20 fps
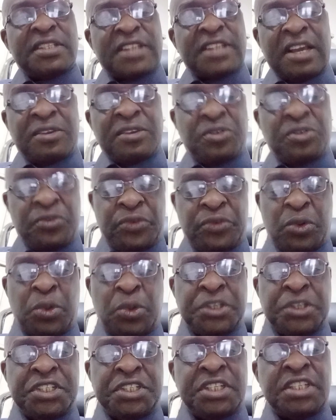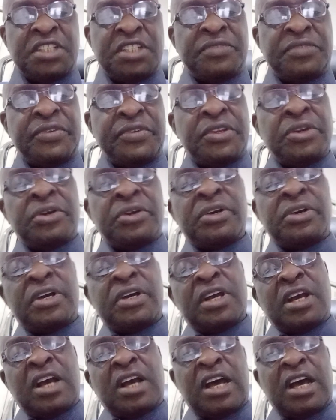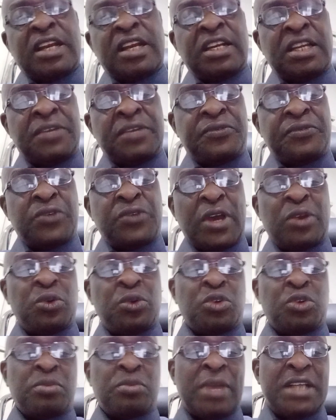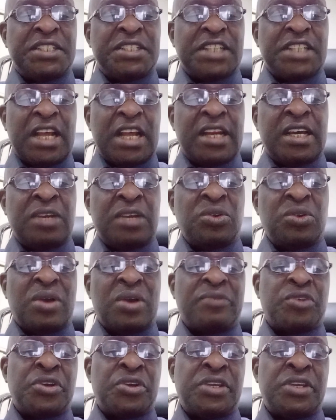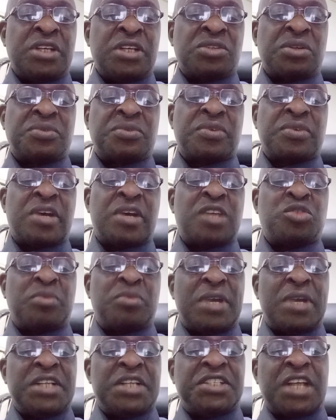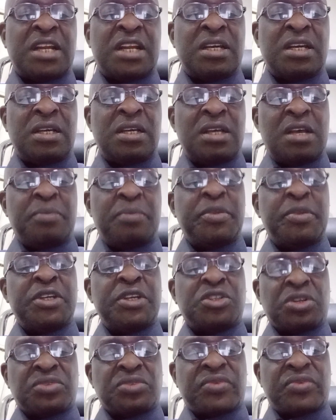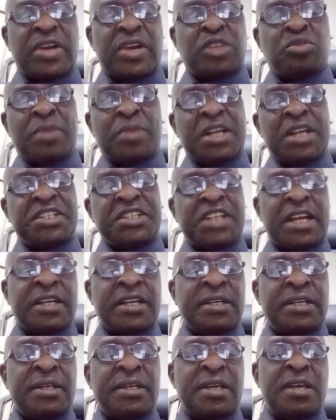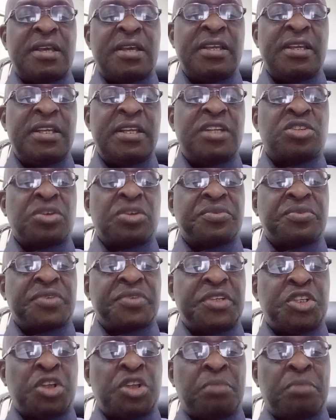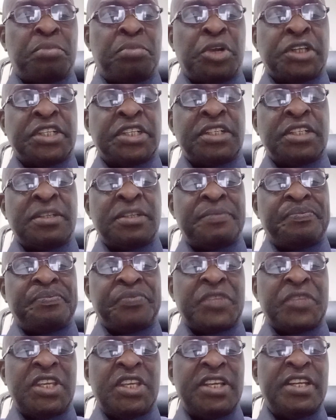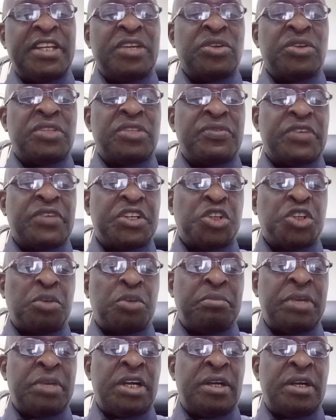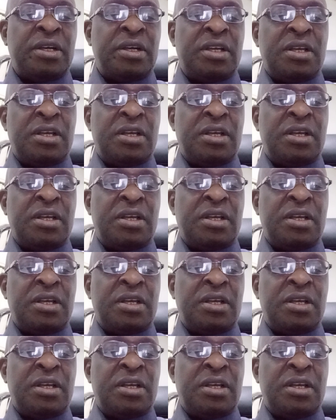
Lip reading: Thank you for watching this video. And if you are new to my channel, you have not yet subscribed to my channel, please subscribe to my channel. Hit the subscription button. Hit the notification bell.